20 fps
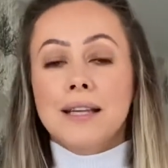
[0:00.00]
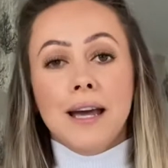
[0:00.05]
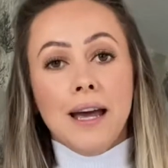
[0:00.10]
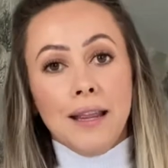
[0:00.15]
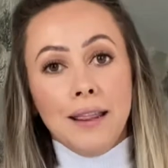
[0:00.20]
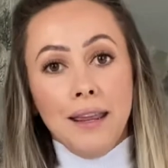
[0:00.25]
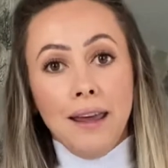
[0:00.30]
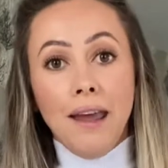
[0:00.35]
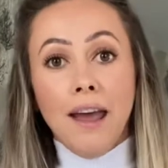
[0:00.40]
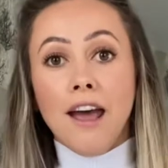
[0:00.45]
and
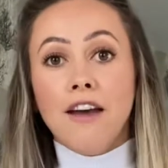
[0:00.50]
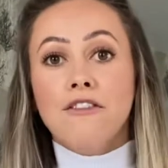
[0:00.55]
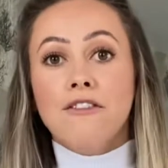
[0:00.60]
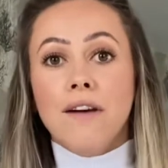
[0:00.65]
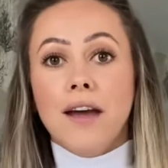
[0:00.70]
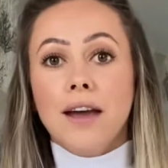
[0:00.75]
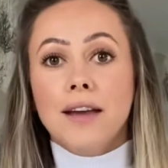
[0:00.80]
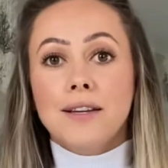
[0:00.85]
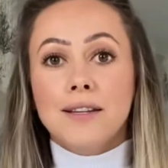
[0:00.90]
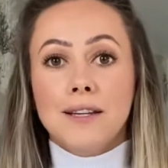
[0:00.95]
the
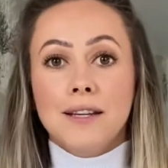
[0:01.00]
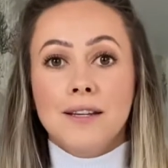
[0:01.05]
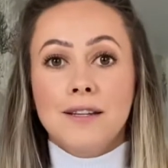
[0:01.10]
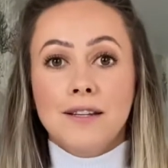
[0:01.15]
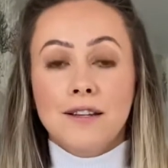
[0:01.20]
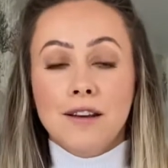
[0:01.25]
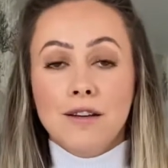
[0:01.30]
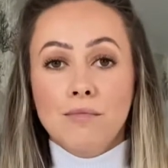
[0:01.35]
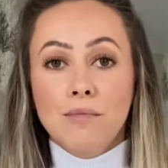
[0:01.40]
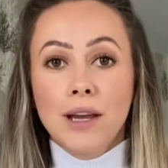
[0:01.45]
FX
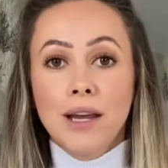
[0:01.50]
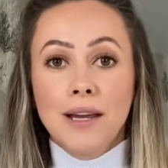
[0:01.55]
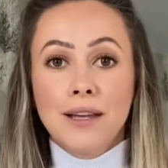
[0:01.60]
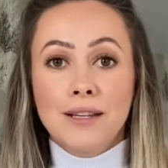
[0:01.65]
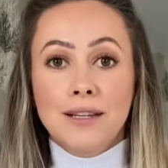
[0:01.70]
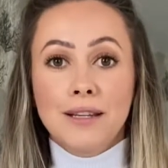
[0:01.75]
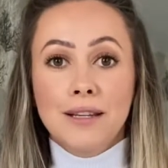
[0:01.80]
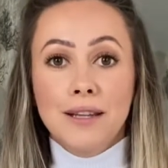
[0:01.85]
system is